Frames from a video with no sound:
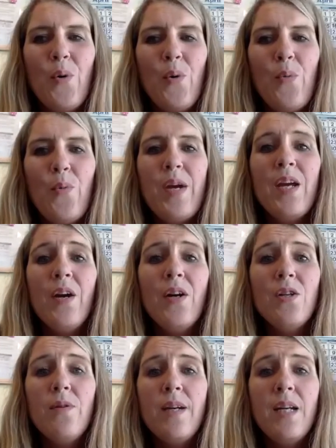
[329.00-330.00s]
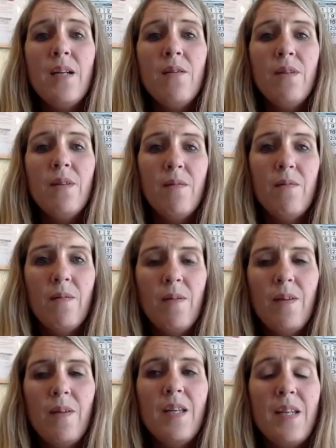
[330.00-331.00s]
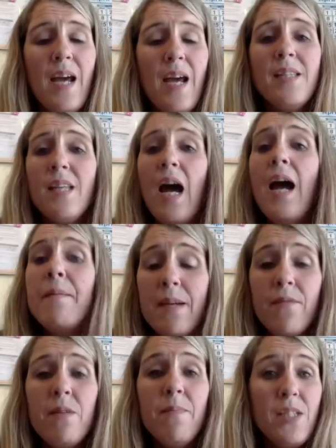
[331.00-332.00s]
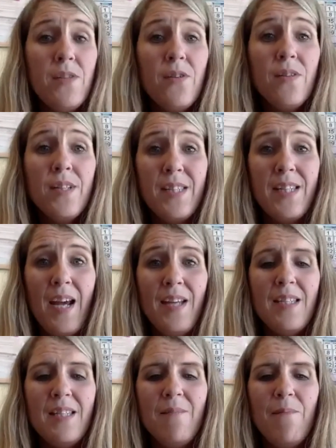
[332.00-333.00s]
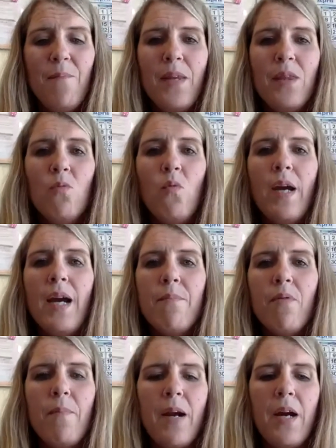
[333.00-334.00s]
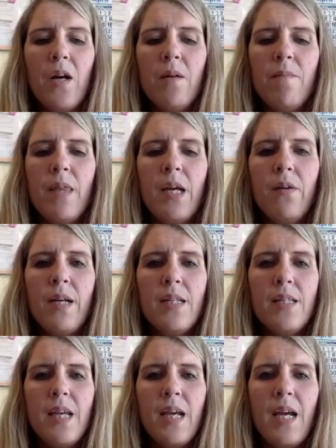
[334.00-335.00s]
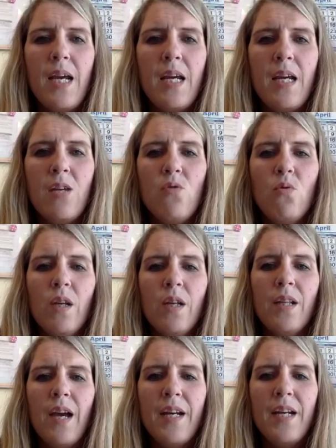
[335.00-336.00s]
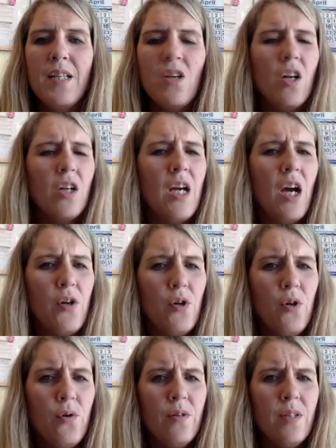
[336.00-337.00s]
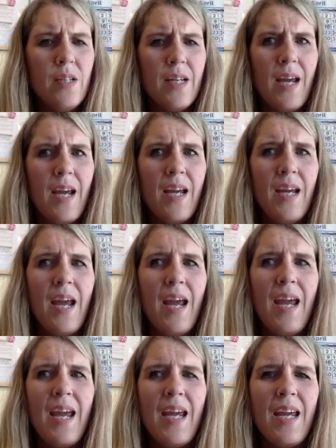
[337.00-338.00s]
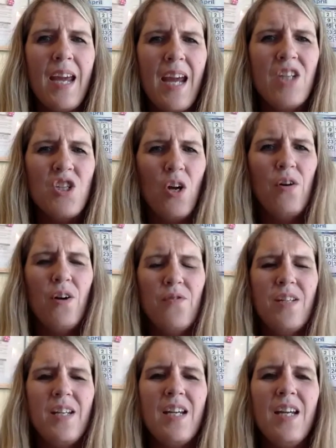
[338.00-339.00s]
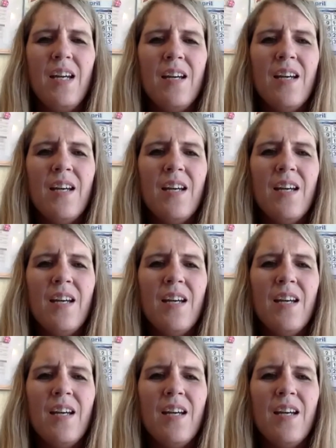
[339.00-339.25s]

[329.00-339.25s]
we are doing the test. I'm giving my students tests, but the way I prepare them, there is a tool online. It's called Kahoot, Kahoot.